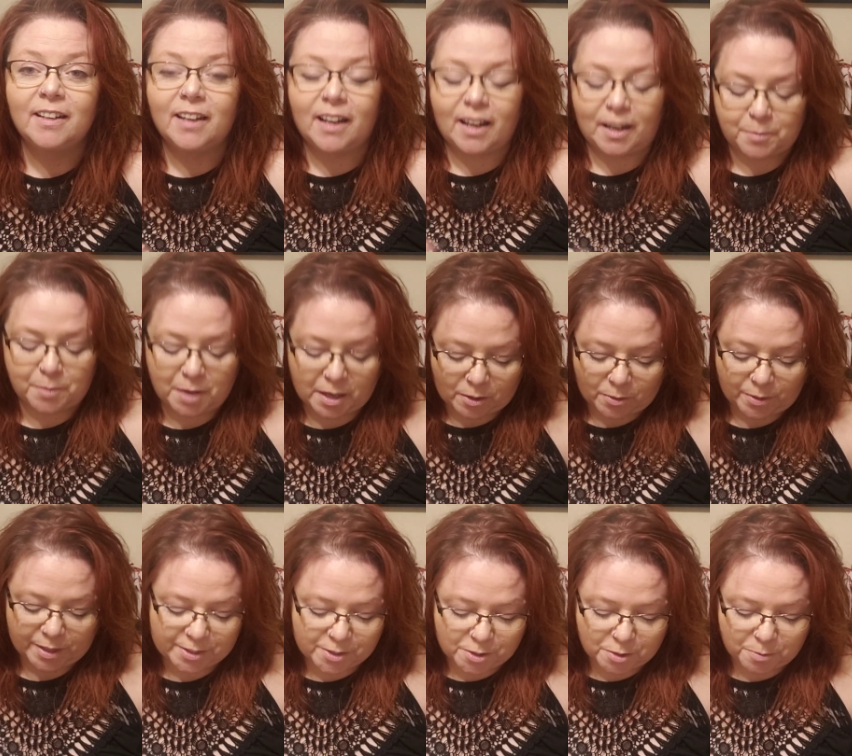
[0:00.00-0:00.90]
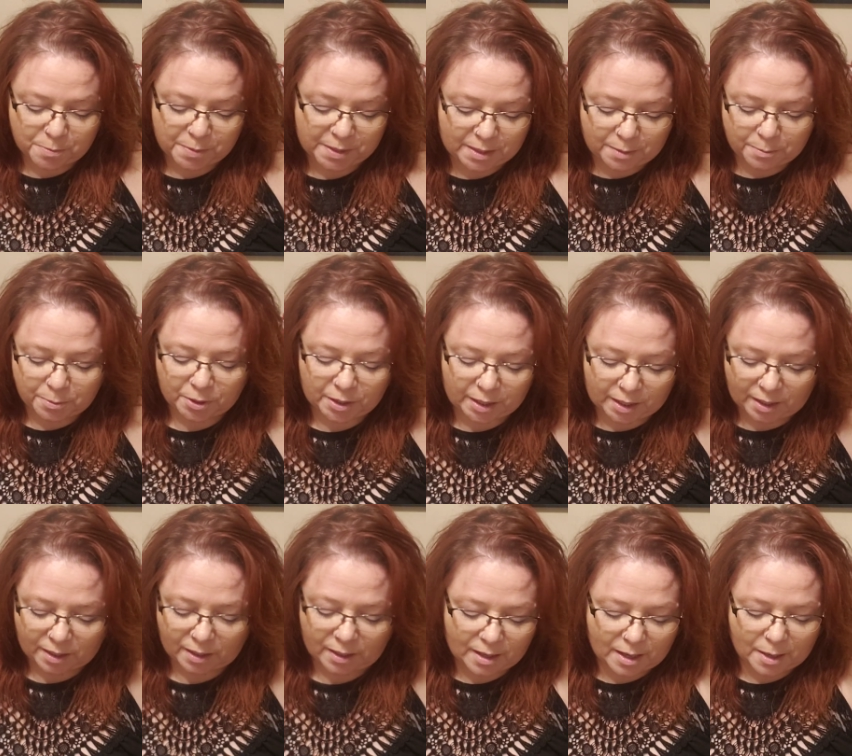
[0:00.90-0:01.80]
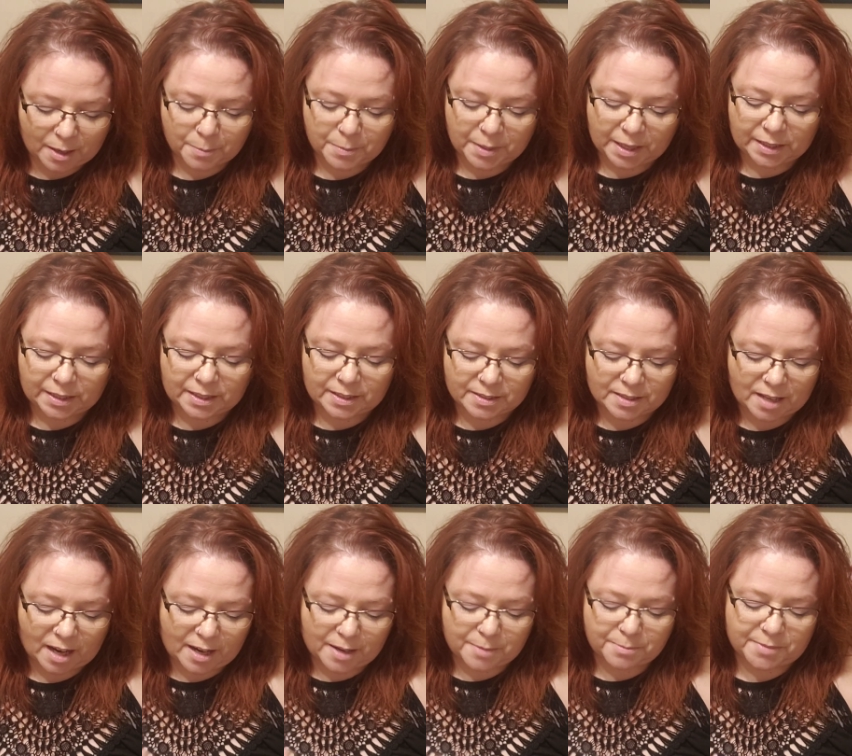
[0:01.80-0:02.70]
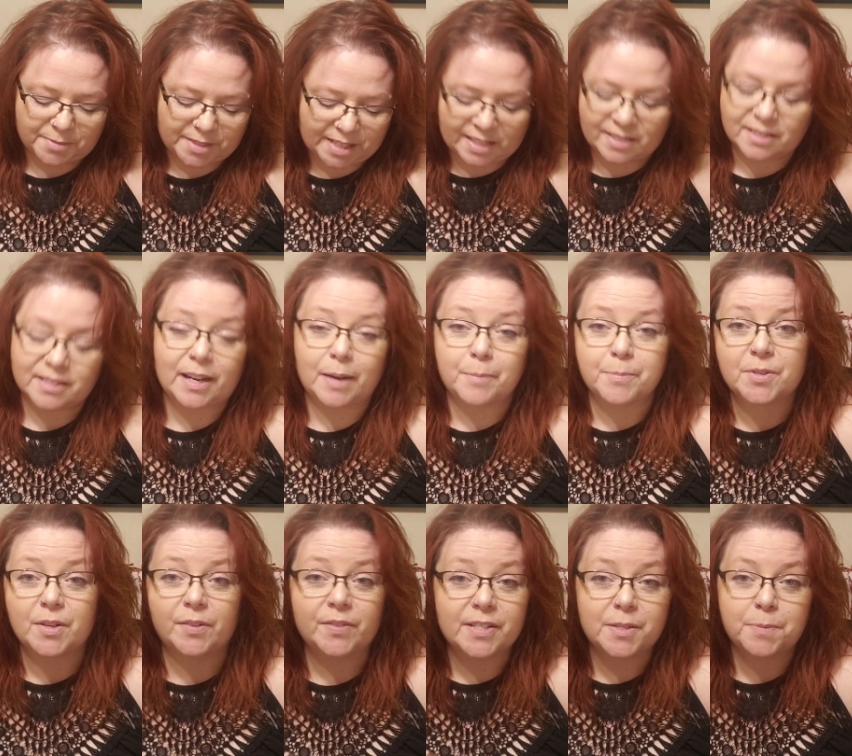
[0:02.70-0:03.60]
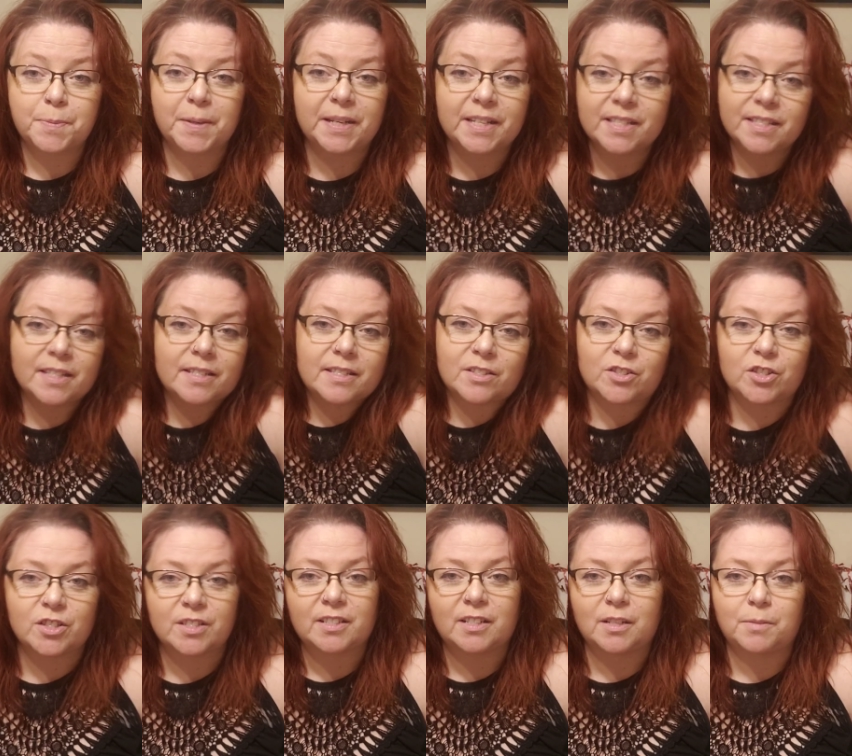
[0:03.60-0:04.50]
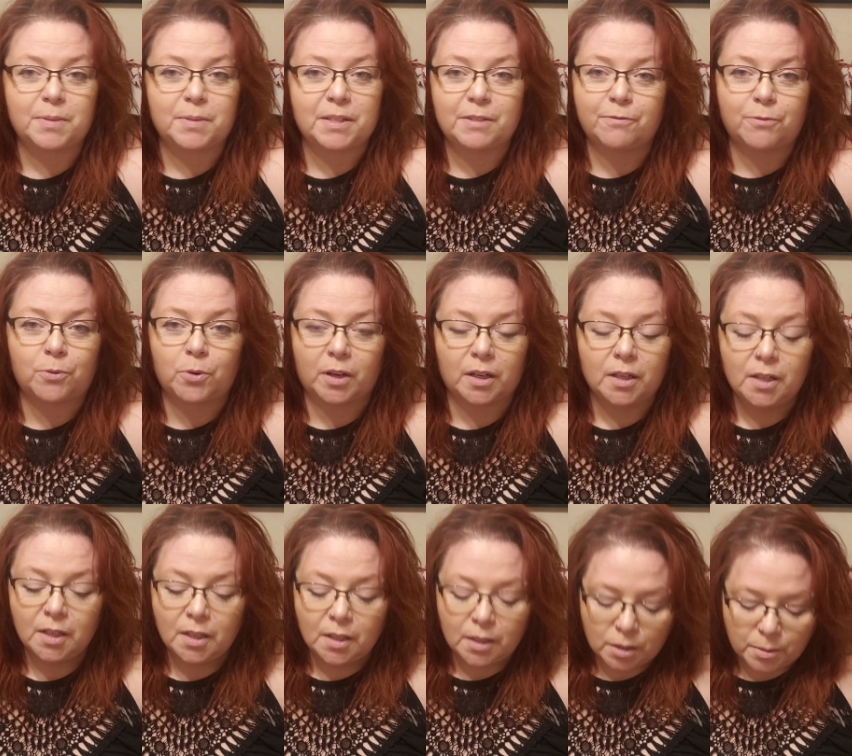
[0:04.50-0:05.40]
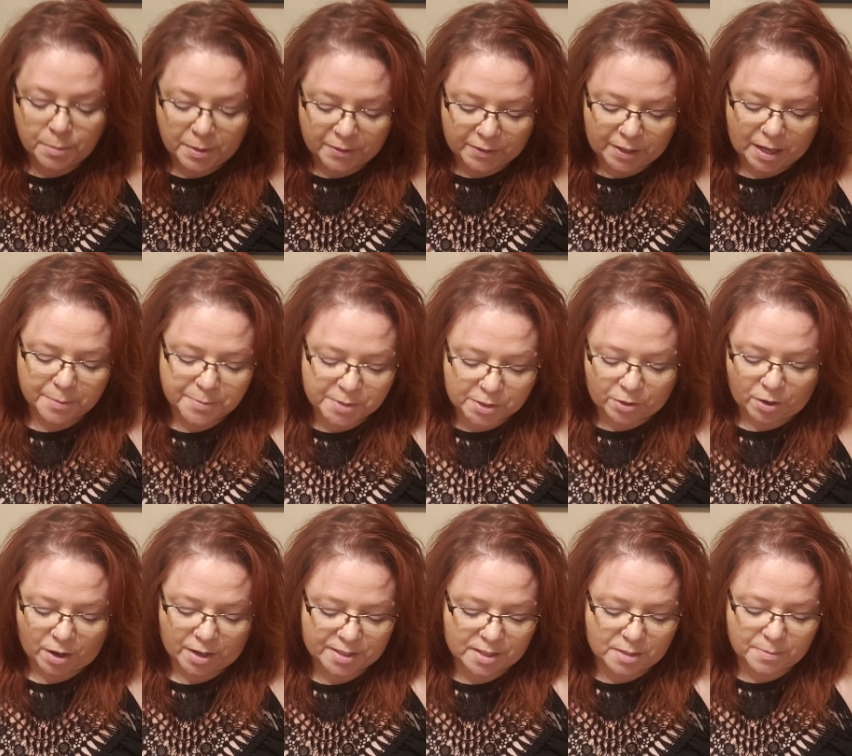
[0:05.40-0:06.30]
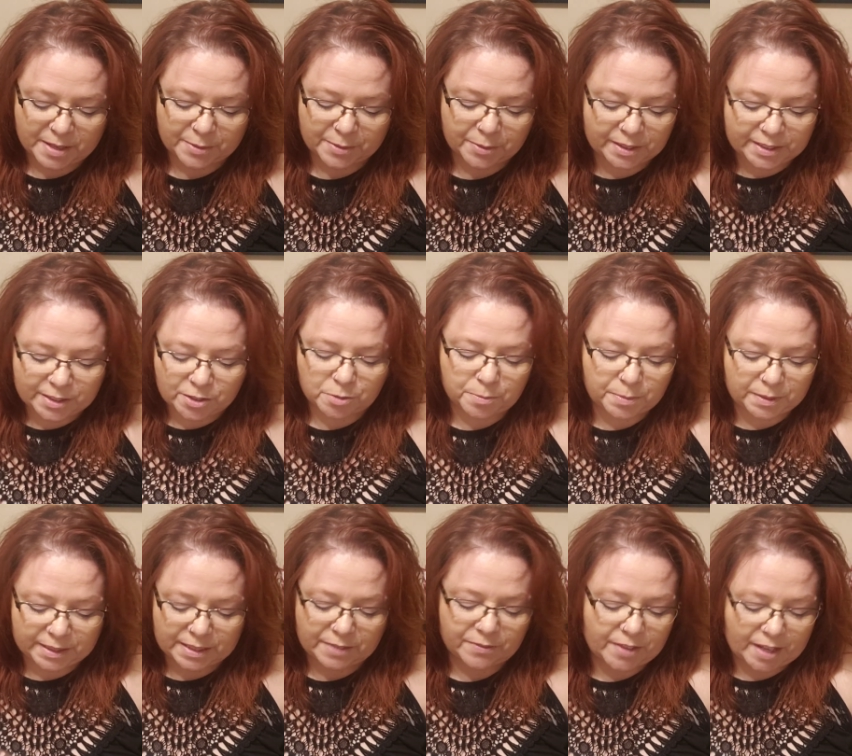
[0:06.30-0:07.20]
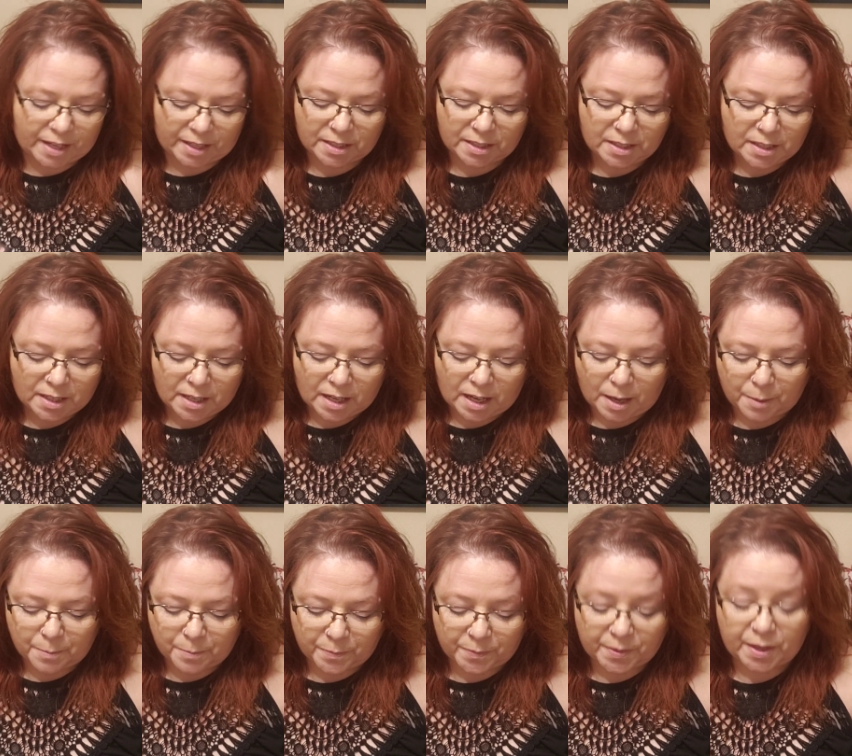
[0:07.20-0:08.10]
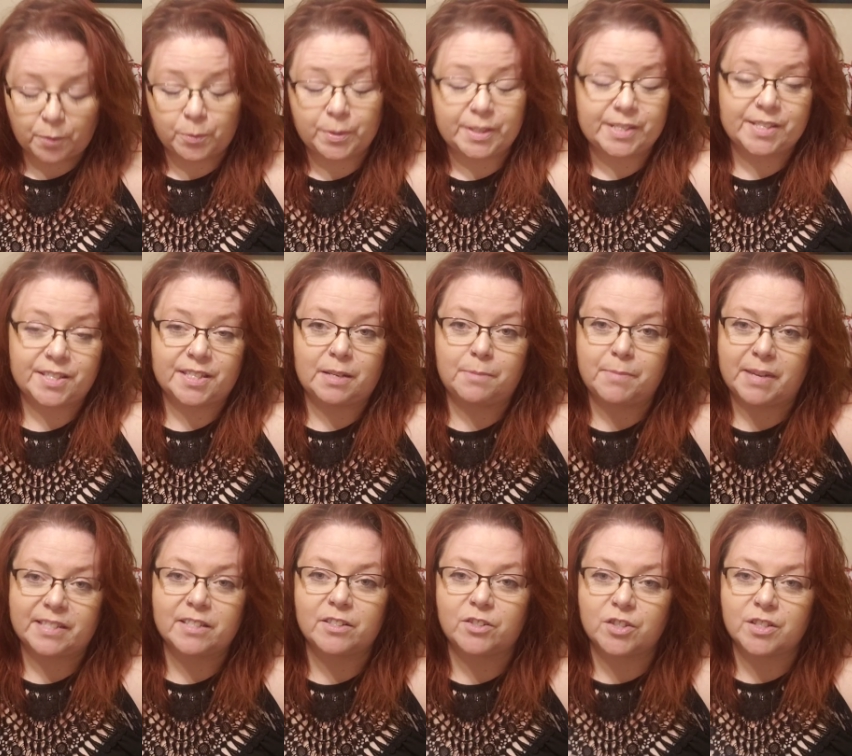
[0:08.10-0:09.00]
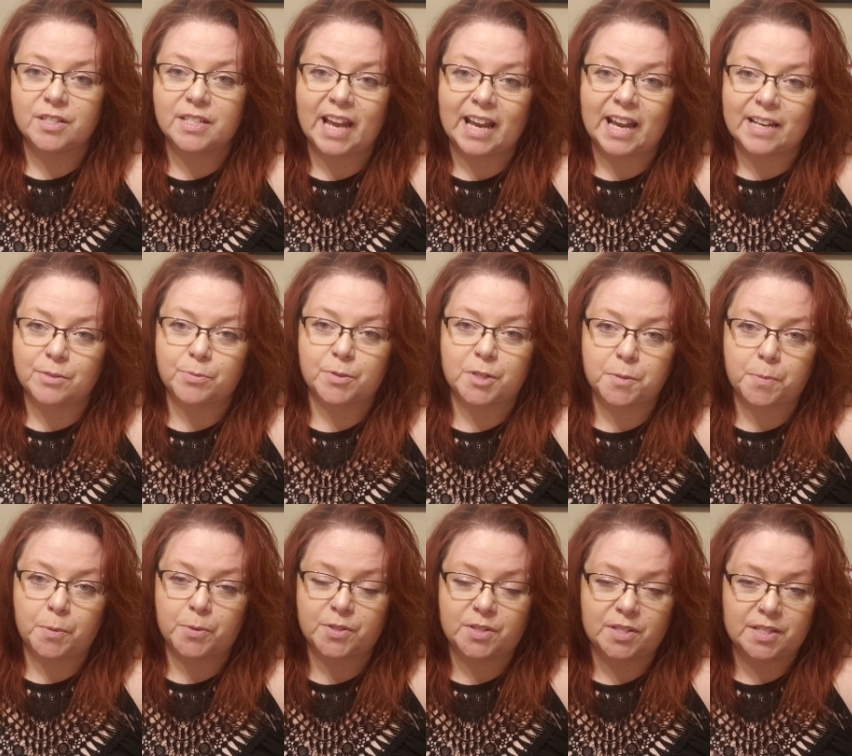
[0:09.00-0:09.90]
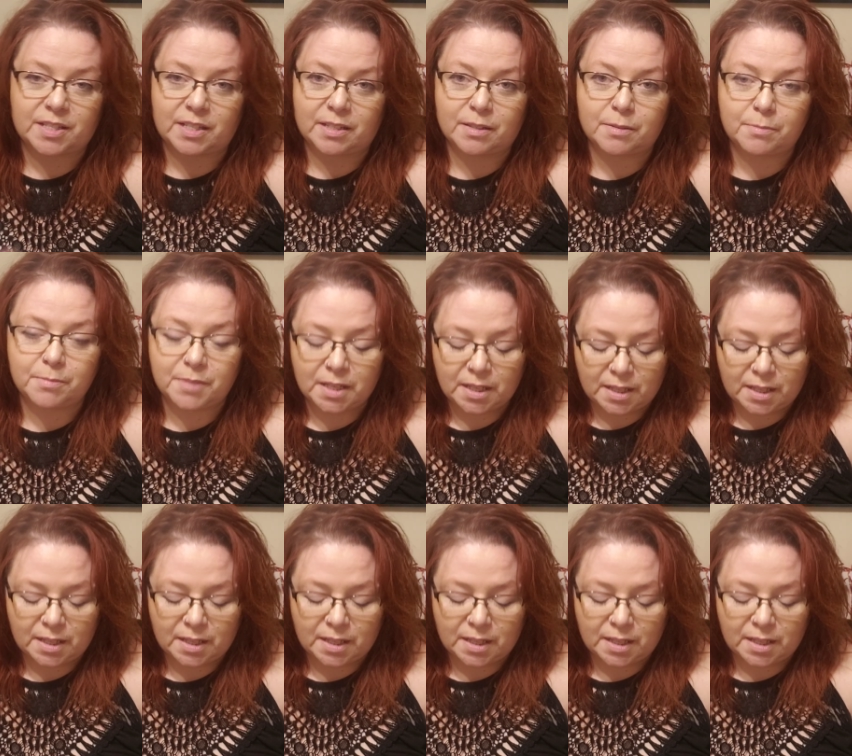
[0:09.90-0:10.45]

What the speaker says: I'm not going to be putting any time date stamps on this because this is just going to be for whomever comes across them. I really do believe that that we see messages as we're supposed to see them,